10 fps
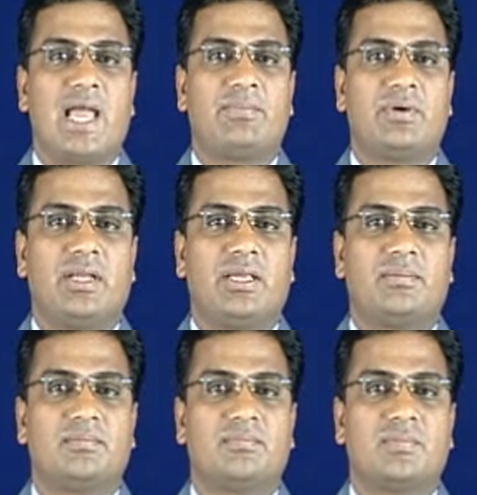
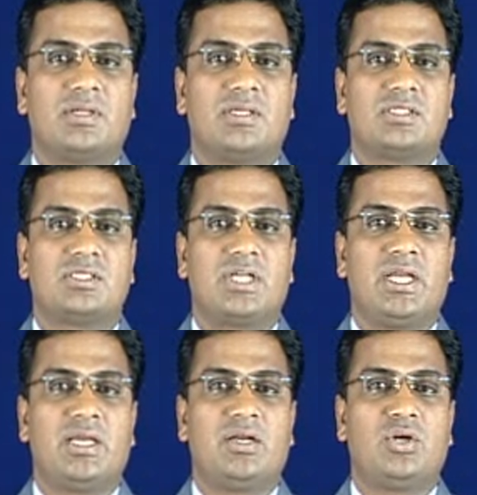library
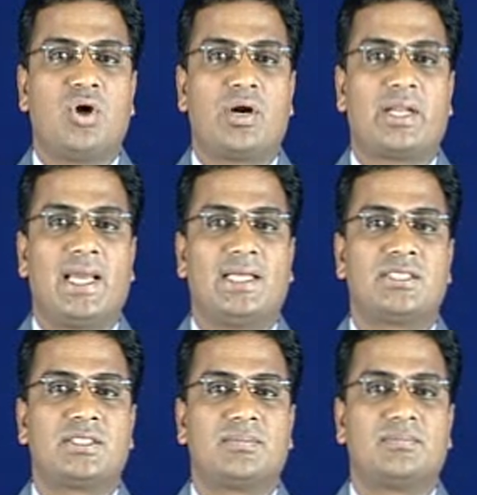
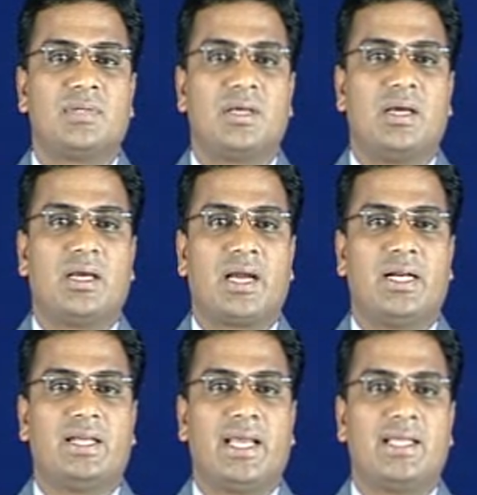string.h
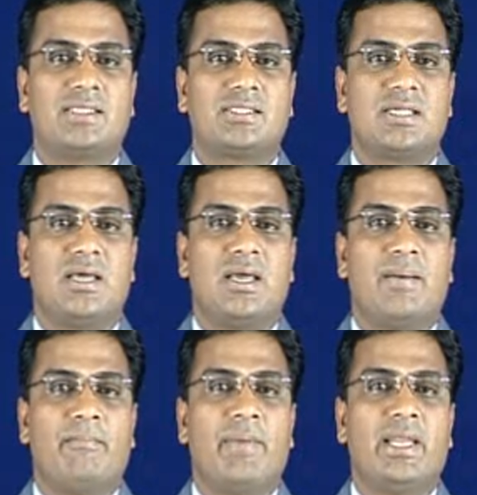contains
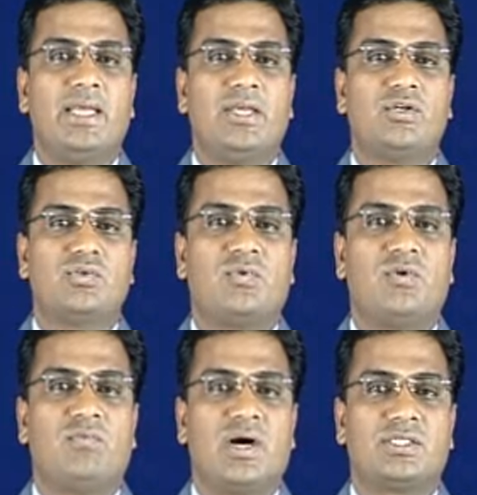many
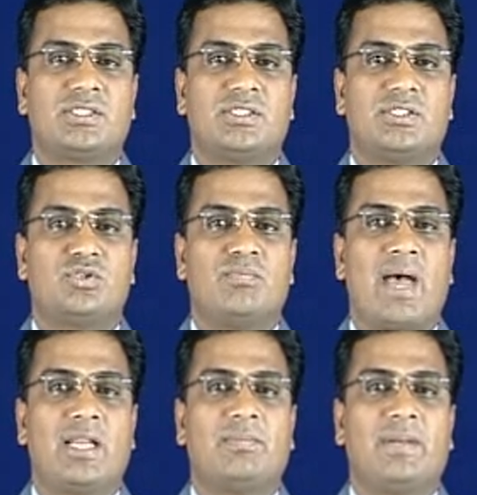useful functions to
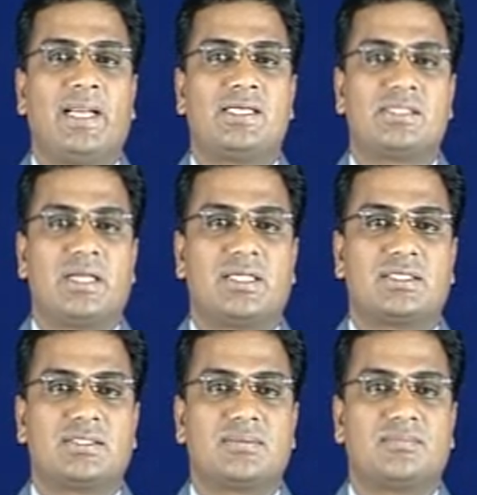manipulate
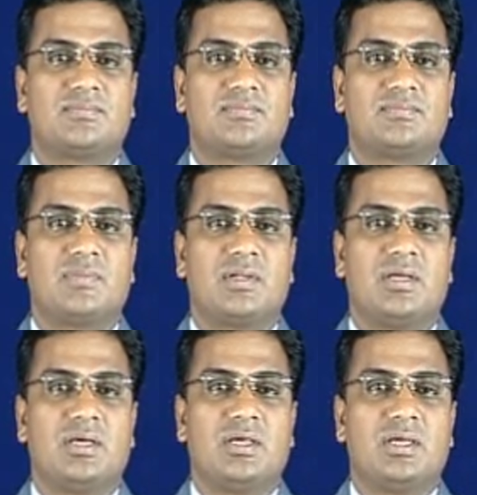strings.
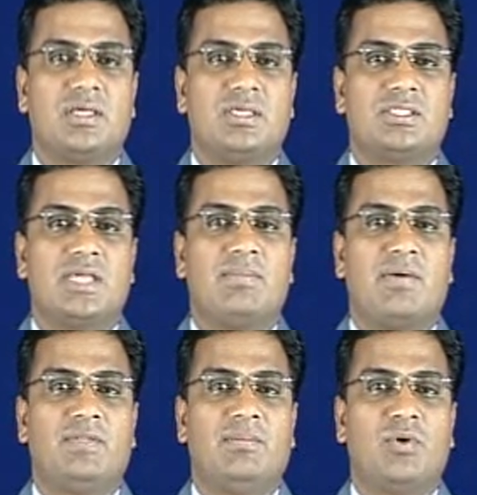
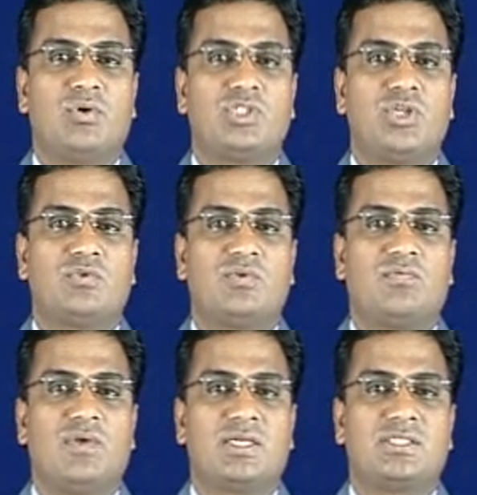Some of the most
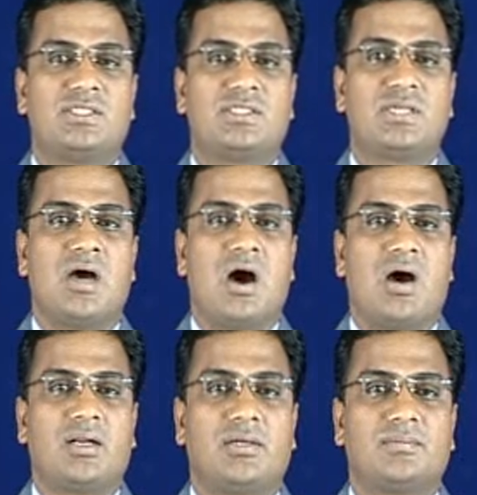useful functions
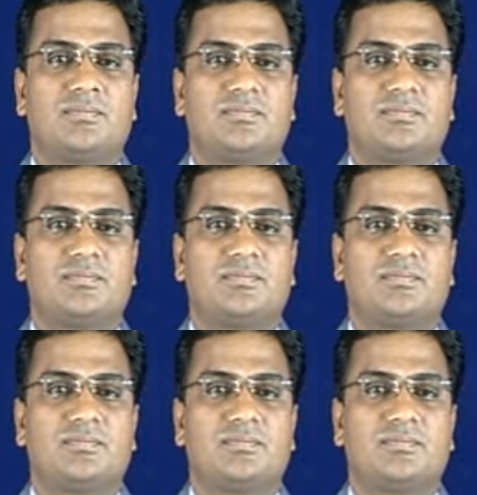are